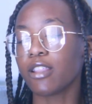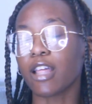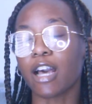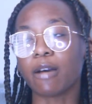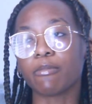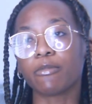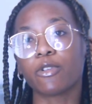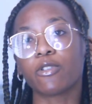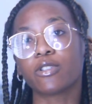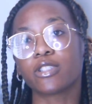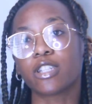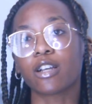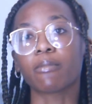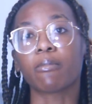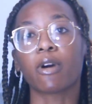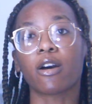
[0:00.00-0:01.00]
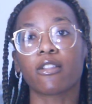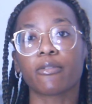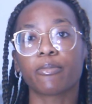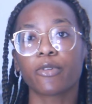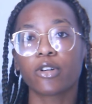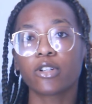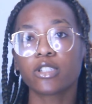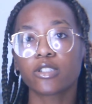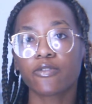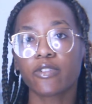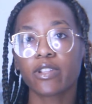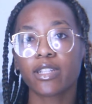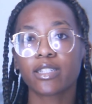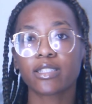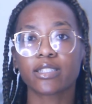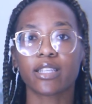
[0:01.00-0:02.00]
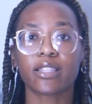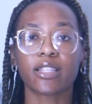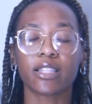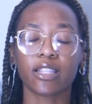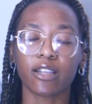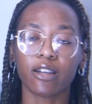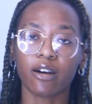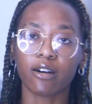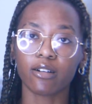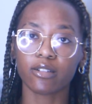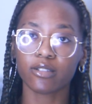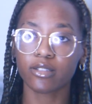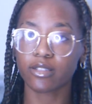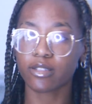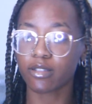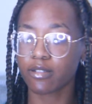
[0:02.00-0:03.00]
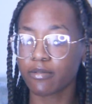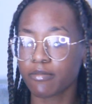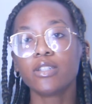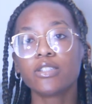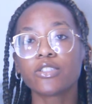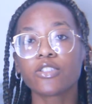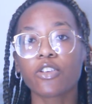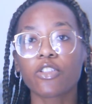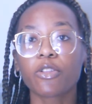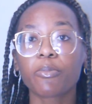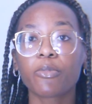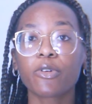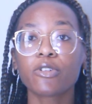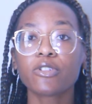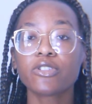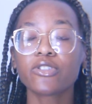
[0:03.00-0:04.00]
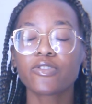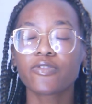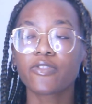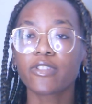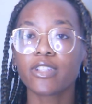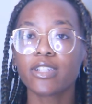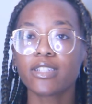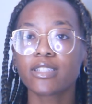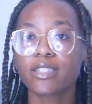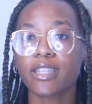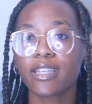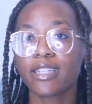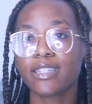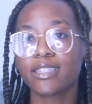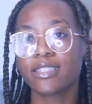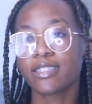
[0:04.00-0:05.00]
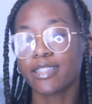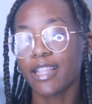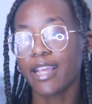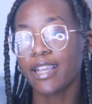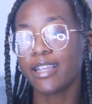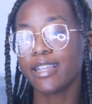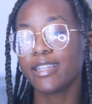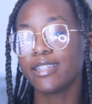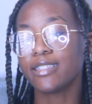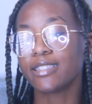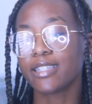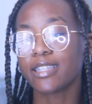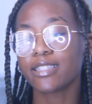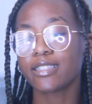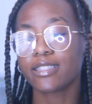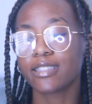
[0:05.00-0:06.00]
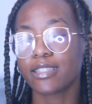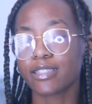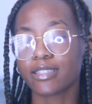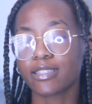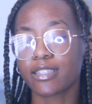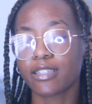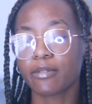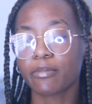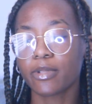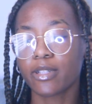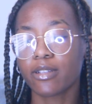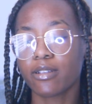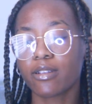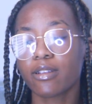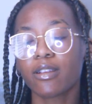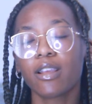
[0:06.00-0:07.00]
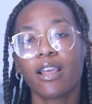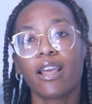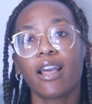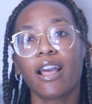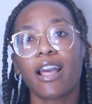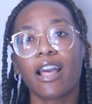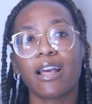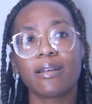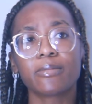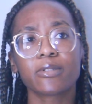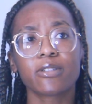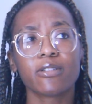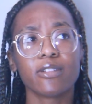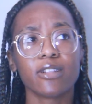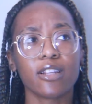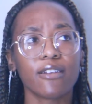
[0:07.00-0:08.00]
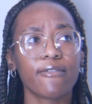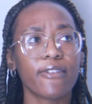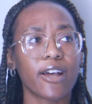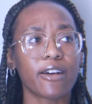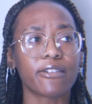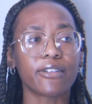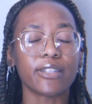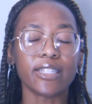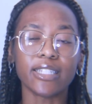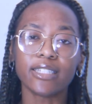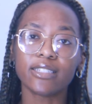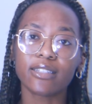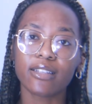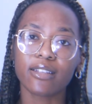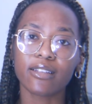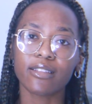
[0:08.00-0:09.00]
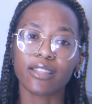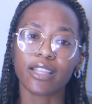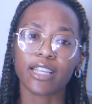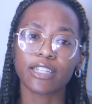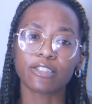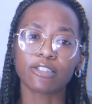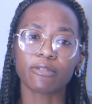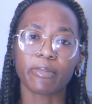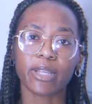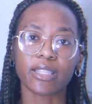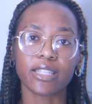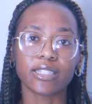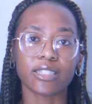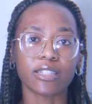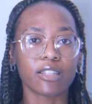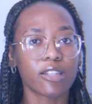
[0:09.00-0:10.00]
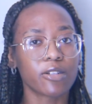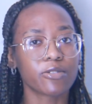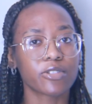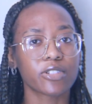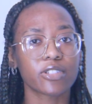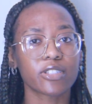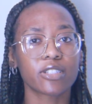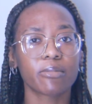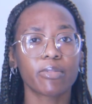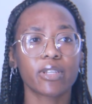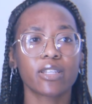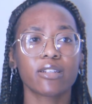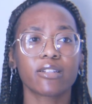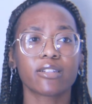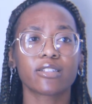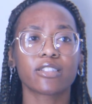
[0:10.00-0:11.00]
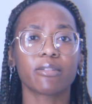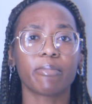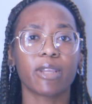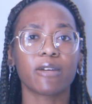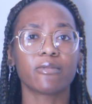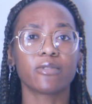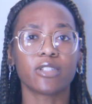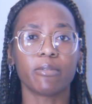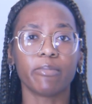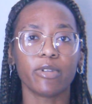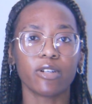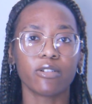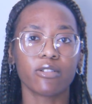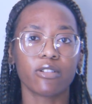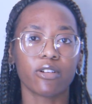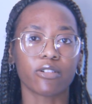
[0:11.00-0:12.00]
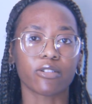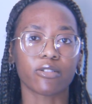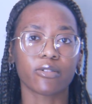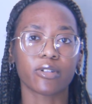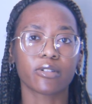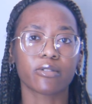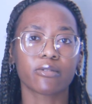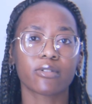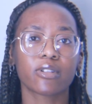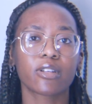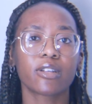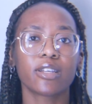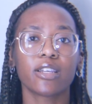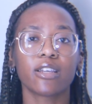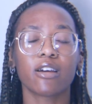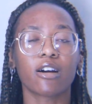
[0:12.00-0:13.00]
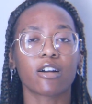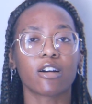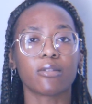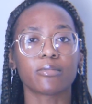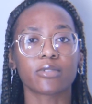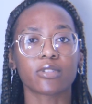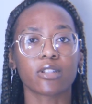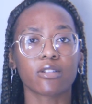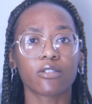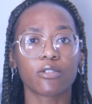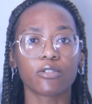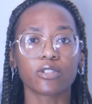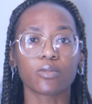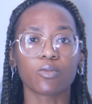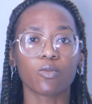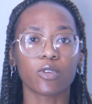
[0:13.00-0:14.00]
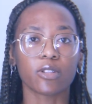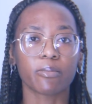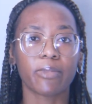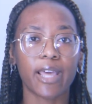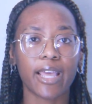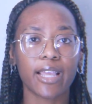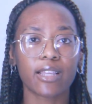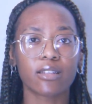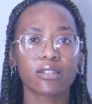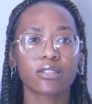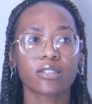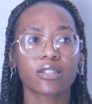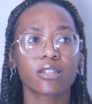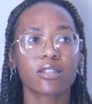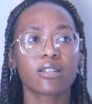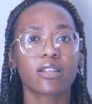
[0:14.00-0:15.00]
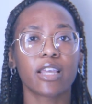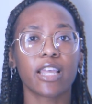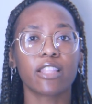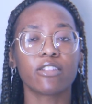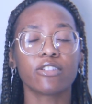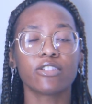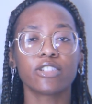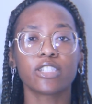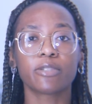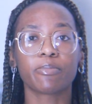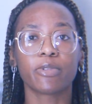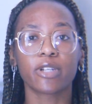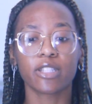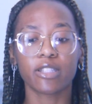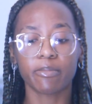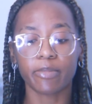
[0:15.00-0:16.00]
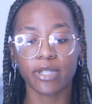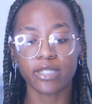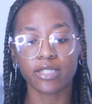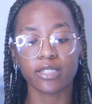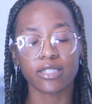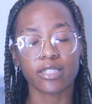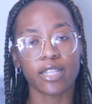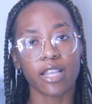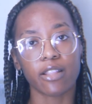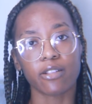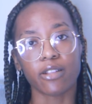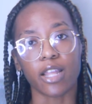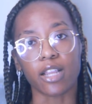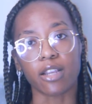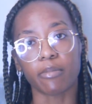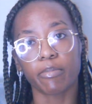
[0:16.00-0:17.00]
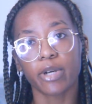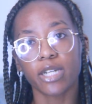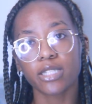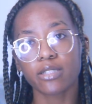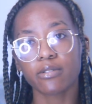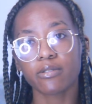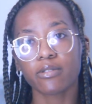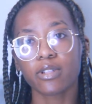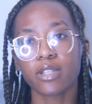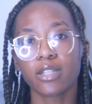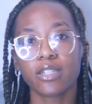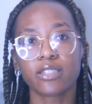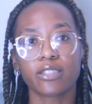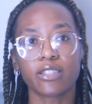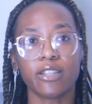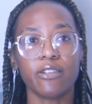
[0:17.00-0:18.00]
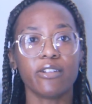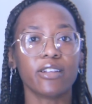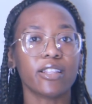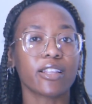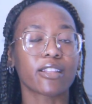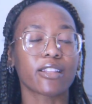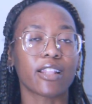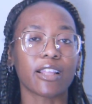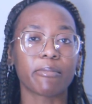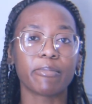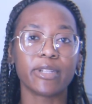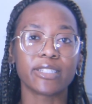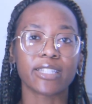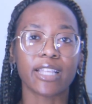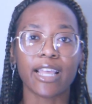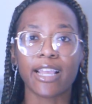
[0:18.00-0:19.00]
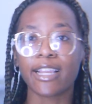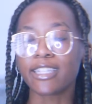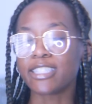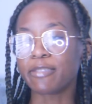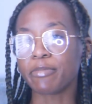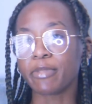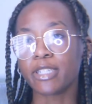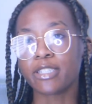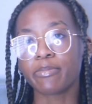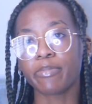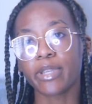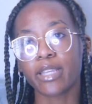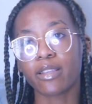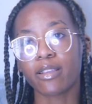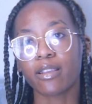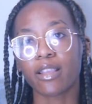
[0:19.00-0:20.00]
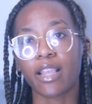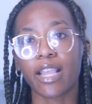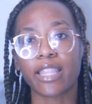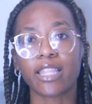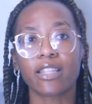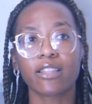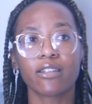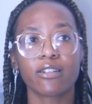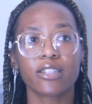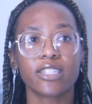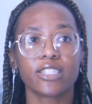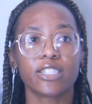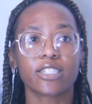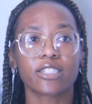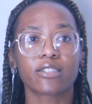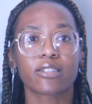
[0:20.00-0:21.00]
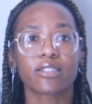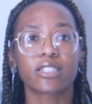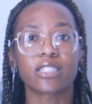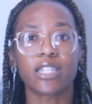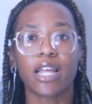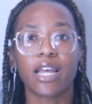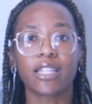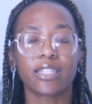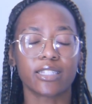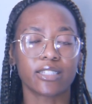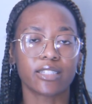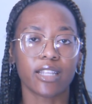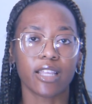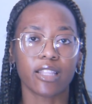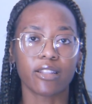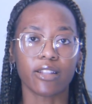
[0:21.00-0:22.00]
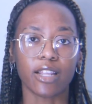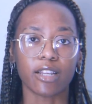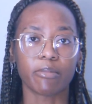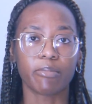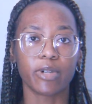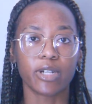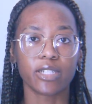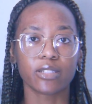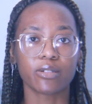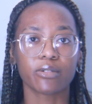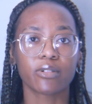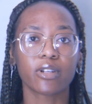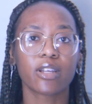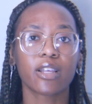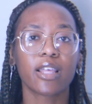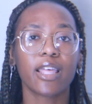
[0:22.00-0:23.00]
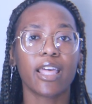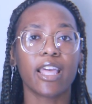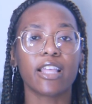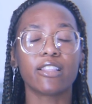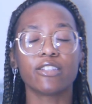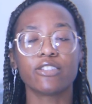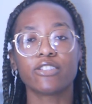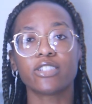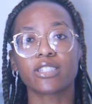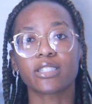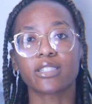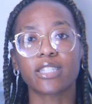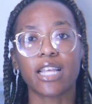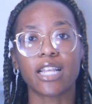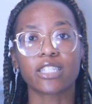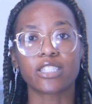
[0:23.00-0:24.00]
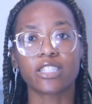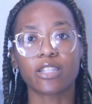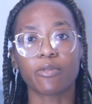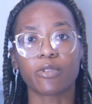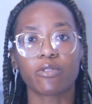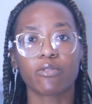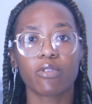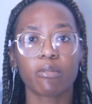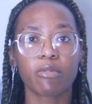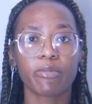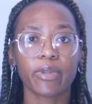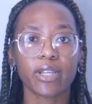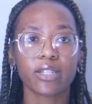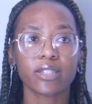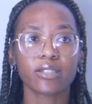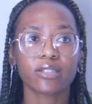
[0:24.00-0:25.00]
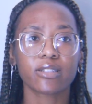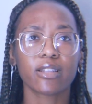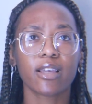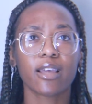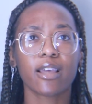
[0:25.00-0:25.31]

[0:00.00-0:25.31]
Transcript: I'm going to talk about the pros for this and then the cons. So the pros for this is that it is easy assembly. Absolutely love how easy Niteangel make these enclosures to be able to build on your own. It all comes in, of course, in one package, and you're just putting the pieces together like a puzzle. So you connect like piece A to piece B, and they literally just slide in together like a puzzle, and you're just attaching it with rubber bands.